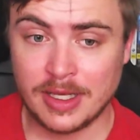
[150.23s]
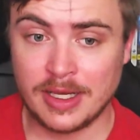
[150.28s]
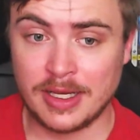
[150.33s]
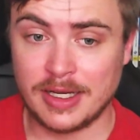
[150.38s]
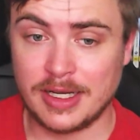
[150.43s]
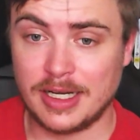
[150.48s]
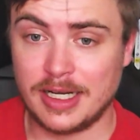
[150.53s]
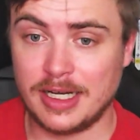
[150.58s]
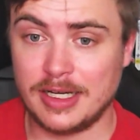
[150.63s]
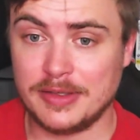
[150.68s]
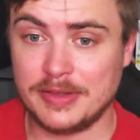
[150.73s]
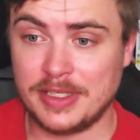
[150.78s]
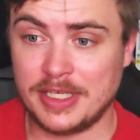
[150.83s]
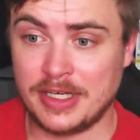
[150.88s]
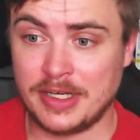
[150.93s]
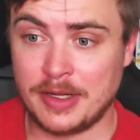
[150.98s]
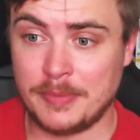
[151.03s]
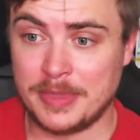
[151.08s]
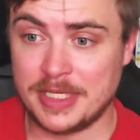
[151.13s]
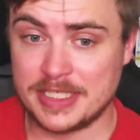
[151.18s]
Then
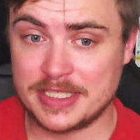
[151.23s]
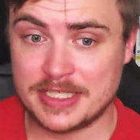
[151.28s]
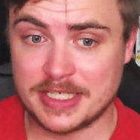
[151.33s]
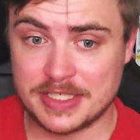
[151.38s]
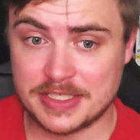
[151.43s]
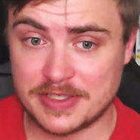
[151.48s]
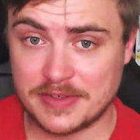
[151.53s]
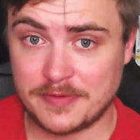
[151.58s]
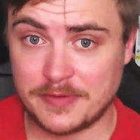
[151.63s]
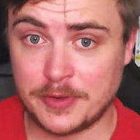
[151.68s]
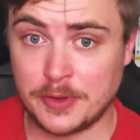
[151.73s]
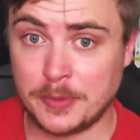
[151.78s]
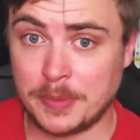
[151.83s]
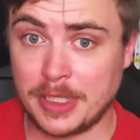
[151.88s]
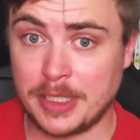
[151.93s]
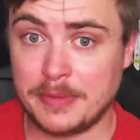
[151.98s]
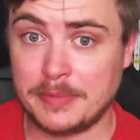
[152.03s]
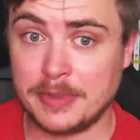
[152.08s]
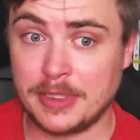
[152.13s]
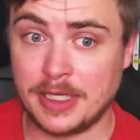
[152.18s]
I messaged a few
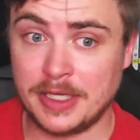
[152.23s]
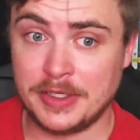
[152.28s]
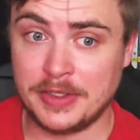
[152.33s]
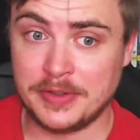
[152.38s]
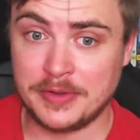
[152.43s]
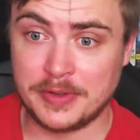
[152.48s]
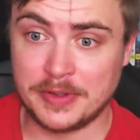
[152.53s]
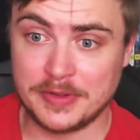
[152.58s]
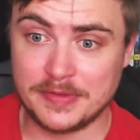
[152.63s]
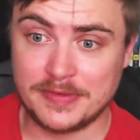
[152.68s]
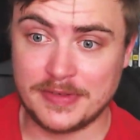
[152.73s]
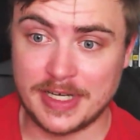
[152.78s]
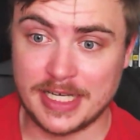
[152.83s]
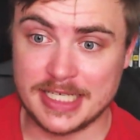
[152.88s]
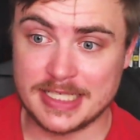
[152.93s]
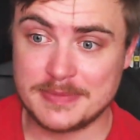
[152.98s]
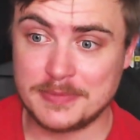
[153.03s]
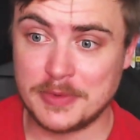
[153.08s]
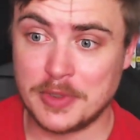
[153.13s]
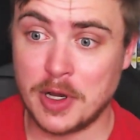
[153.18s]
people I knew on
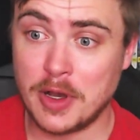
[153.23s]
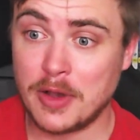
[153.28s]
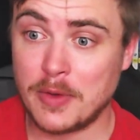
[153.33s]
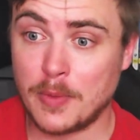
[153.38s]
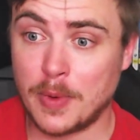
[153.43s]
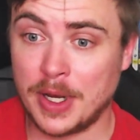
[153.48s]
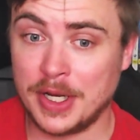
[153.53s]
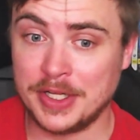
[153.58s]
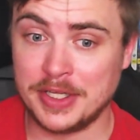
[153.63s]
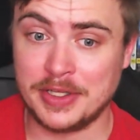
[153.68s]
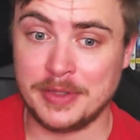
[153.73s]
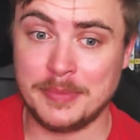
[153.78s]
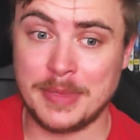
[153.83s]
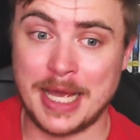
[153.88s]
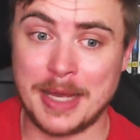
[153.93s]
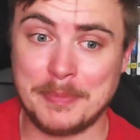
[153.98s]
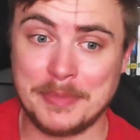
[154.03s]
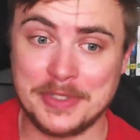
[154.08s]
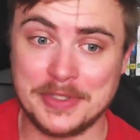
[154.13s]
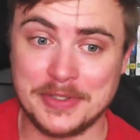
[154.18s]
Facebook. One of them
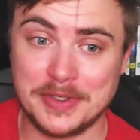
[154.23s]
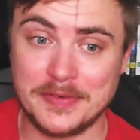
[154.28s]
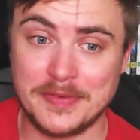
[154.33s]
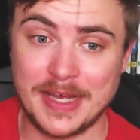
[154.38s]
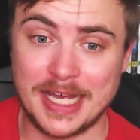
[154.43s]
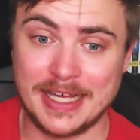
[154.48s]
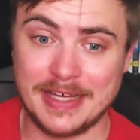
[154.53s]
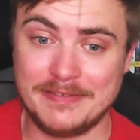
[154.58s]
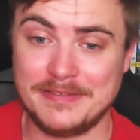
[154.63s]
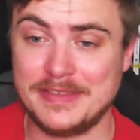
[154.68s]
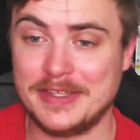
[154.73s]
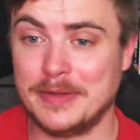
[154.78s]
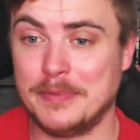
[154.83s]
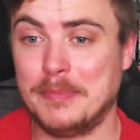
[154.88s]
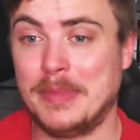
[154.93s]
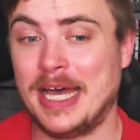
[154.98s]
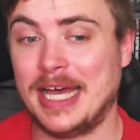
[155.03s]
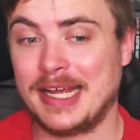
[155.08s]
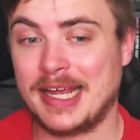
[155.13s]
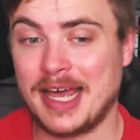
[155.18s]
happened to have the
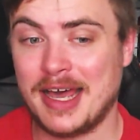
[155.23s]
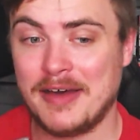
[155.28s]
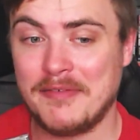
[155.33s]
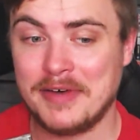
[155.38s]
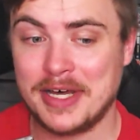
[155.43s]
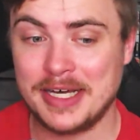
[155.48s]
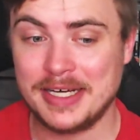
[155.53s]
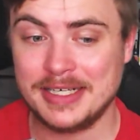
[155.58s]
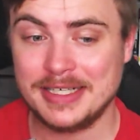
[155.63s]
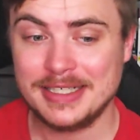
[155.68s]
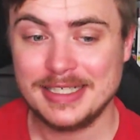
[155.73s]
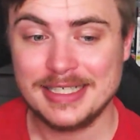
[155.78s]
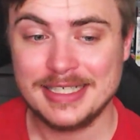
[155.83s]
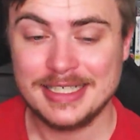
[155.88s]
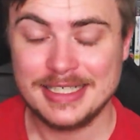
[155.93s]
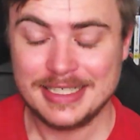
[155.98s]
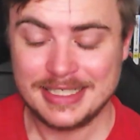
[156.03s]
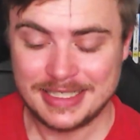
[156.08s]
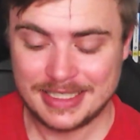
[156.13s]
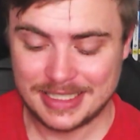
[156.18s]
back cover.
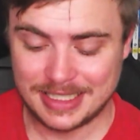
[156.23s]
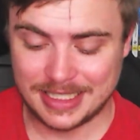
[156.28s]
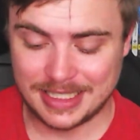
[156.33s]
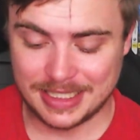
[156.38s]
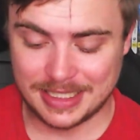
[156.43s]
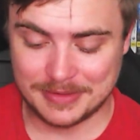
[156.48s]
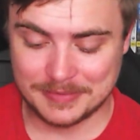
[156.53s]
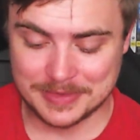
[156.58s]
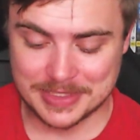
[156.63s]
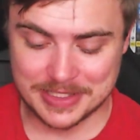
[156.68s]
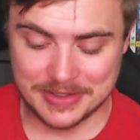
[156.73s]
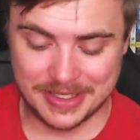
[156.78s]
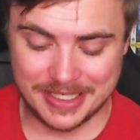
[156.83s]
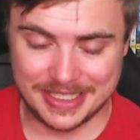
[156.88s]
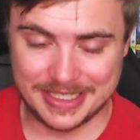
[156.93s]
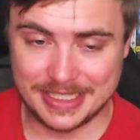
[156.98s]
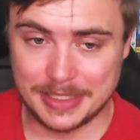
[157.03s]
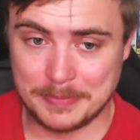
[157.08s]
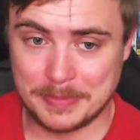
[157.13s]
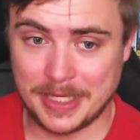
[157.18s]
So I
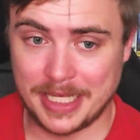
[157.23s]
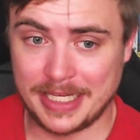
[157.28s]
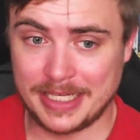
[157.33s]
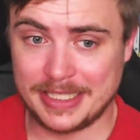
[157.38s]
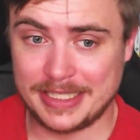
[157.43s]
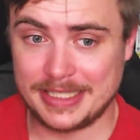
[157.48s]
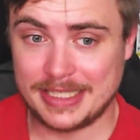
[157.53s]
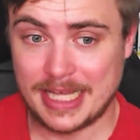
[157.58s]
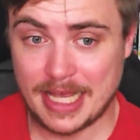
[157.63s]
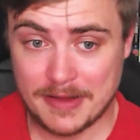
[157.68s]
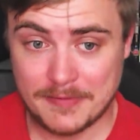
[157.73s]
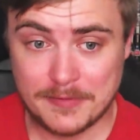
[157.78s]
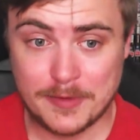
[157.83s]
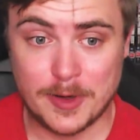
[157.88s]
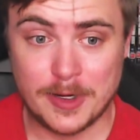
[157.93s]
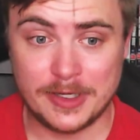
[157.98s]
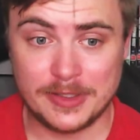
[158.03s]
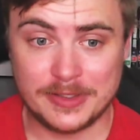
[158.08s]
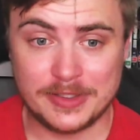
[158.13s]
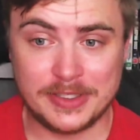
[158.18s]
ended up getting that for
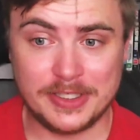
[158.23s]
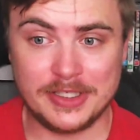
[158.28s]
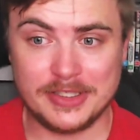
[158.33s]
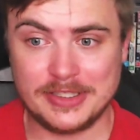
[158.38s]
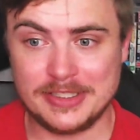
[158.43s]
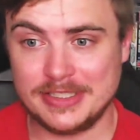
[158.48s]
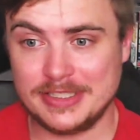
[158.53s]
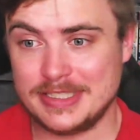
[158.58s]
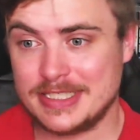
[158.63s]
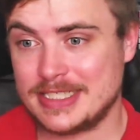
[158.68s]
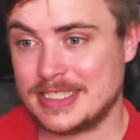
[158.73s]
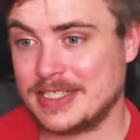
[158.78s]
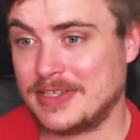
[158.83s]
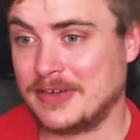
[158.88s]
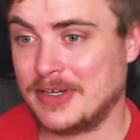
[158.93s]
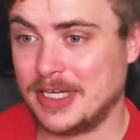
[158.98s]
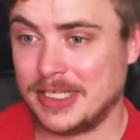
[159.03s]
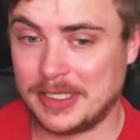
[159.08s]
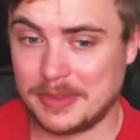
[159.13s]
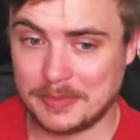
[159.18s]
$100. So
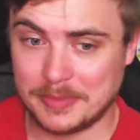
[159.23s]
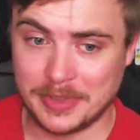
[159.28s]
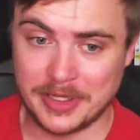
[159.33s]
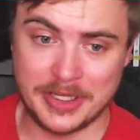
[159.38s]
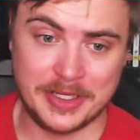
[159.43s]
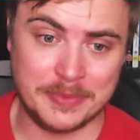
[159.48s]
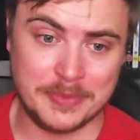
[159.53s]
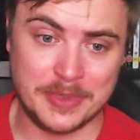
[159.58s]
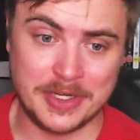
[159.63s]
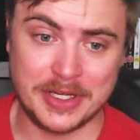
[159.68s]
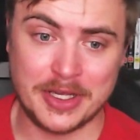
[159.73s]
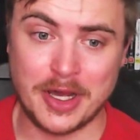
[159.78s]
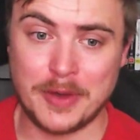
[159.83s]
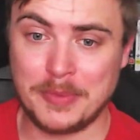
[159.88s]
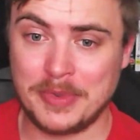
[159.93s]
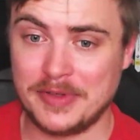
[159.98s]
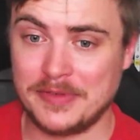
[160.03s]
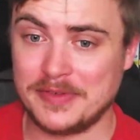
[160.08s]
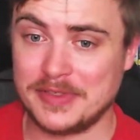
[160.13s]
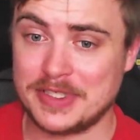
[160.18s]
I completed my
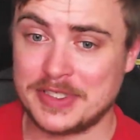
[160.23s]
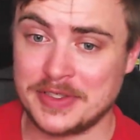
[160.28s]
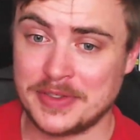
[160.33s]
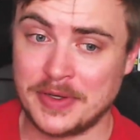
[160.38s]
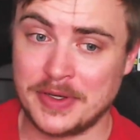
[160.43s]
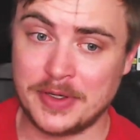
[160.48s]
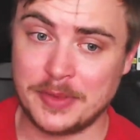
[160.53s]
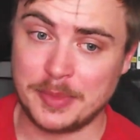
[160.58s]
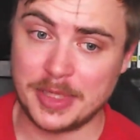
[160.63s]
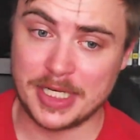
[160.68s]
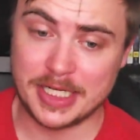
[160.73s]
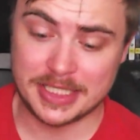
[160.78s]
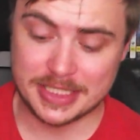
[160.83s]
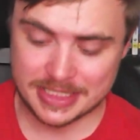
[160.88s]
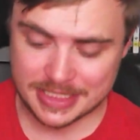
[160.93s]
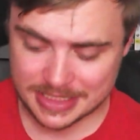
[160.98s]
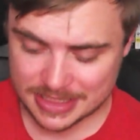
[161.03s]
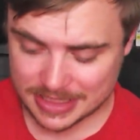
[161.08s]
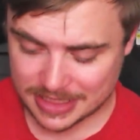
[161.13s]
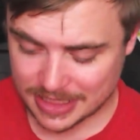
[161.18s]
copy for
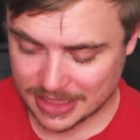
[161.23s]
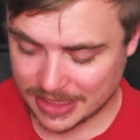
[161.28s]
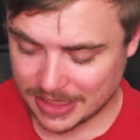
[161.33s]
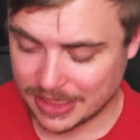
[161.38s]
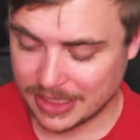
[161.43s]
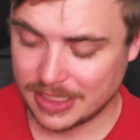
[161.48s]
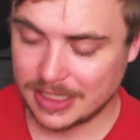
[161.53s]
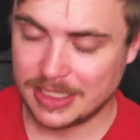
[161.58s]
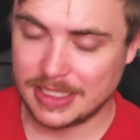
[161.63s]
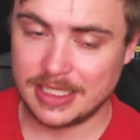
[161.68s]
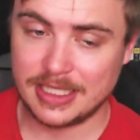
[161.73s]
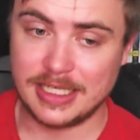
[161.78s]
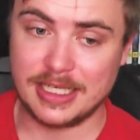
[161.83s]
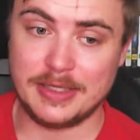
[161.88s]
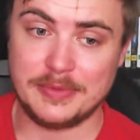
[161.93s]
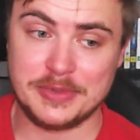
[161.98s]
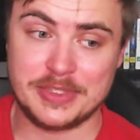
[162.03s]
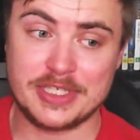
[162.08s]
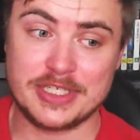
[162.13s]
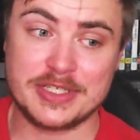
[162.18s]
$200,
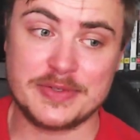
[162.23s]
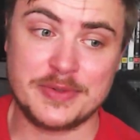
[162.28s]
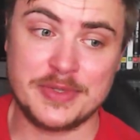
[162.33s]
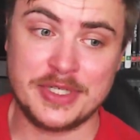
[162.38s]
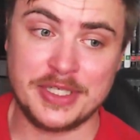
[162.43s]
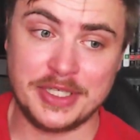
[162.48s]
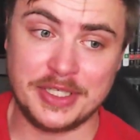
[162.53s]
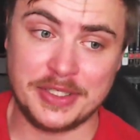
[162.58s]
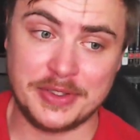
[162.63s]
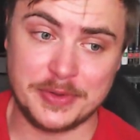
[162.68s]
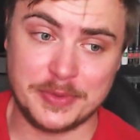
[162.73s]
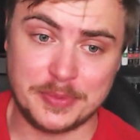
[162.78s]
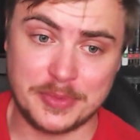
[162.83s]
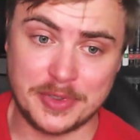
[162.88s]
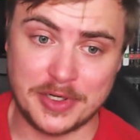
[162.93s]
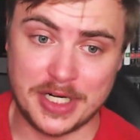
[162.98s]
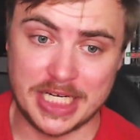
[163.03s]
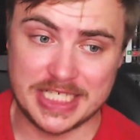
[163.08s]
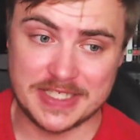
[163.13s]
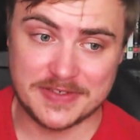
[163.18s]
which is really good
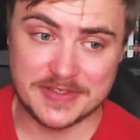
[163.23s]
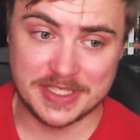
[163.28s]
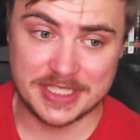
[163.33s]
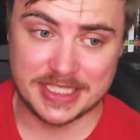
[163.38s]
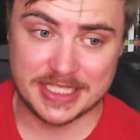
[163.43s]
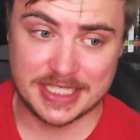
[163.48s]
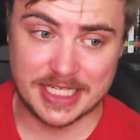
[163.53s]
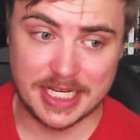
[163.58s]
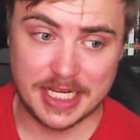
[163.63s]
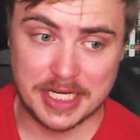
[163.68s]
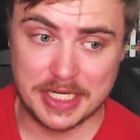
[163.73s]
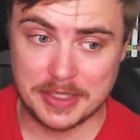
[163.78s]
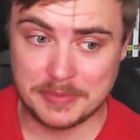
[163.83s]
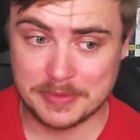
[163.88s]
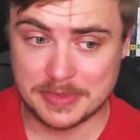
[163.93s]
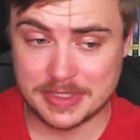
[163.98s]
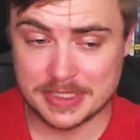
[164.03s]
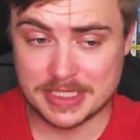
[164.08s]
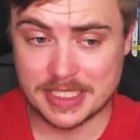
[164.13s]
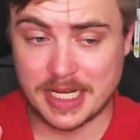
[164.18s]
price for this game
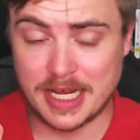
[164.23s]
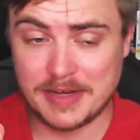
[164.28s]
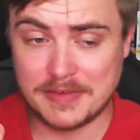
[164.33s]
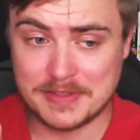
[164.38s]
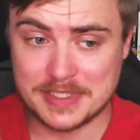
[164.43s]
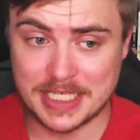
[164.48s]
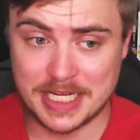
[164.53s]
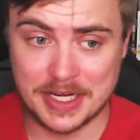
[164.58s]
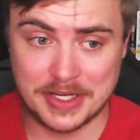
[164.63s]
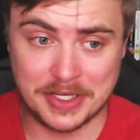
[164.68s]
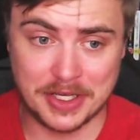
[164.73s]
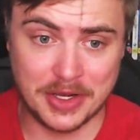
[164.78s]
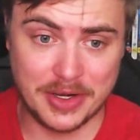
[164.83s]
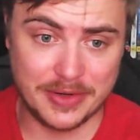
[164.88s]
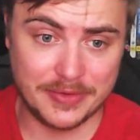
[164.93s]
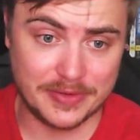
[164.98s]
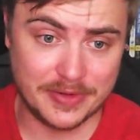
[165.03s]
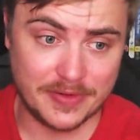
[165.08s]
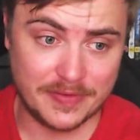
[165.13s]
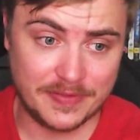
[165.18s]
because I have seen it go
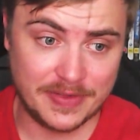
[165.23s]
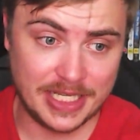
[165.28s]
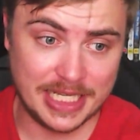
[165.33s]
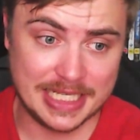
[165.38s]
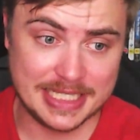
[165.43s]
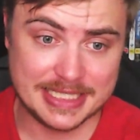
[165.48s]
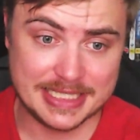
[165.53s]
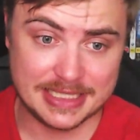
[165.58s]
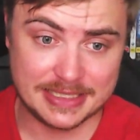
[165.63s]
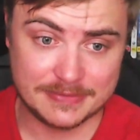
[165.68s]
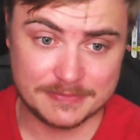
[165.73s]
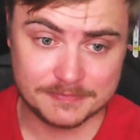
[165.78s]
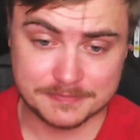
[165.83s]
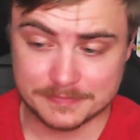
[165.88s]
over 1,000.